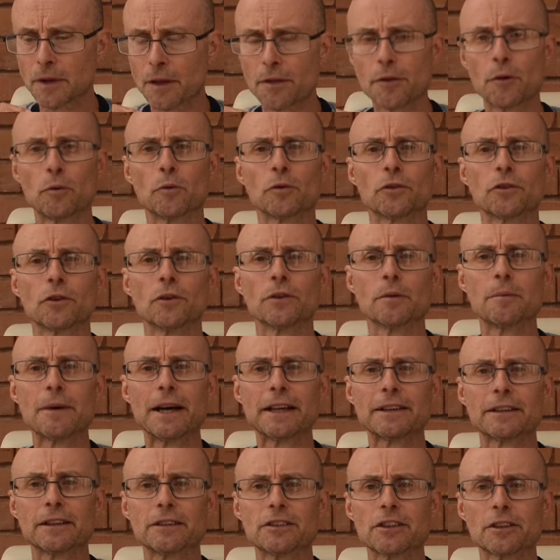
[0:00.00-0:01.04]
thoughts on the
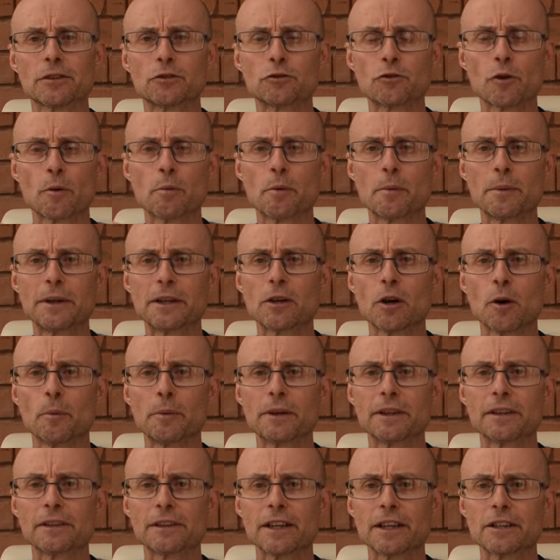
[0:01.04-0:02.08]
matter, just drop them in the
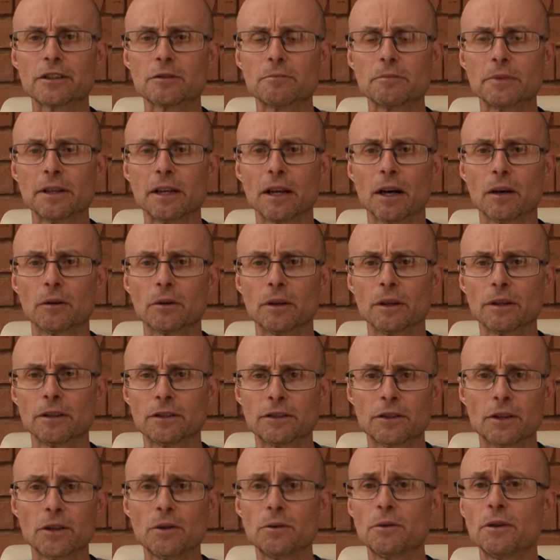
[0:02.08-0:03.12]
comments section below.
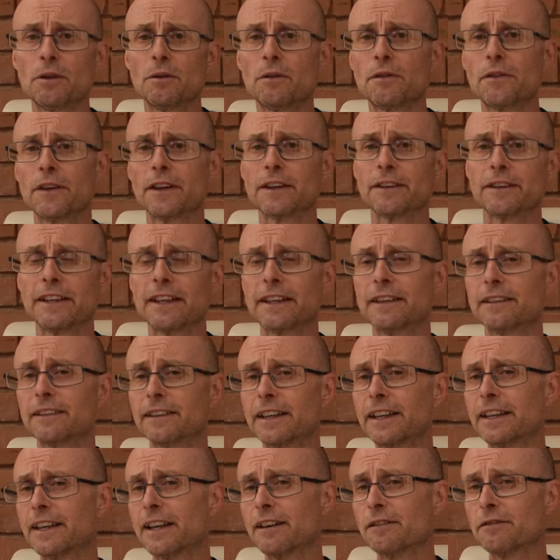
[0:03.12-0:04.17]
Do you think the
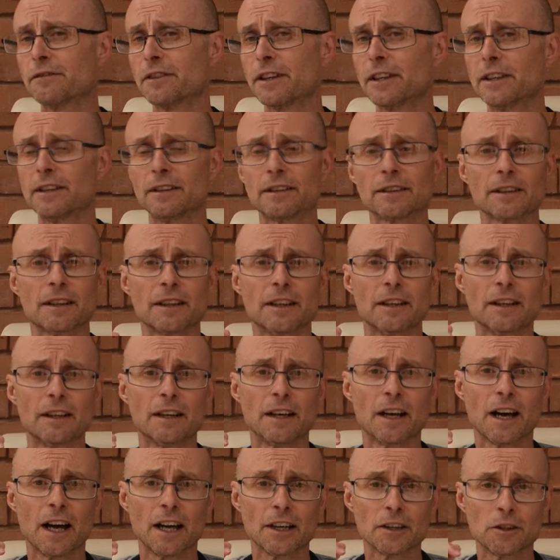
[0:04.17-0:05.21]
ZF is
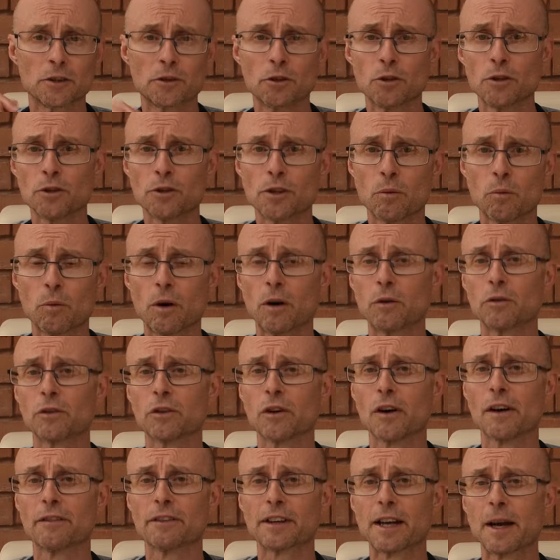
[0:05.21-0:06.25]
a good
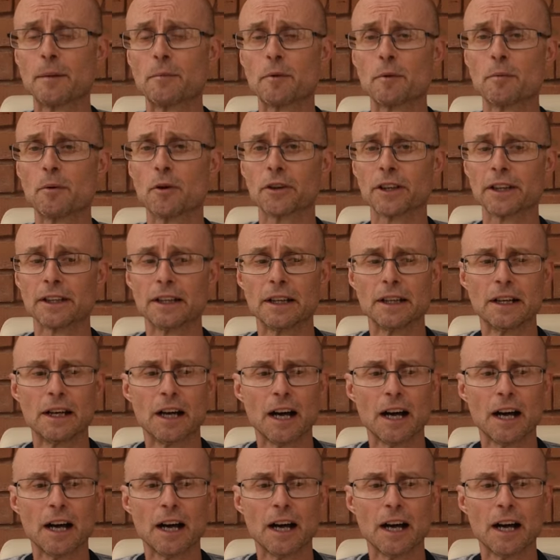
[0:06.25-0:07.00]
wildlife camera body?